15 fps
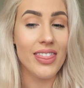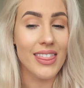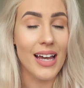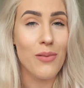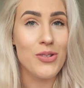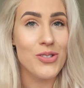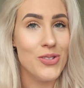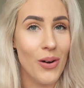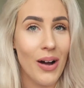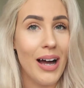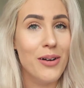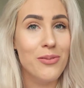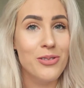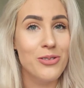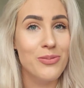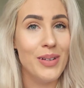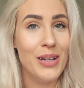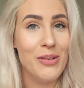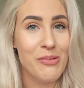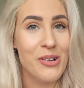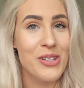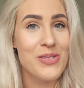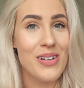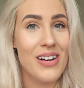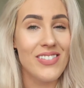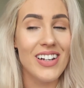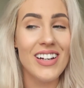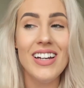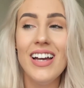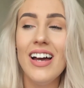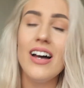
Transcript: that was not helpful for me whatsoever.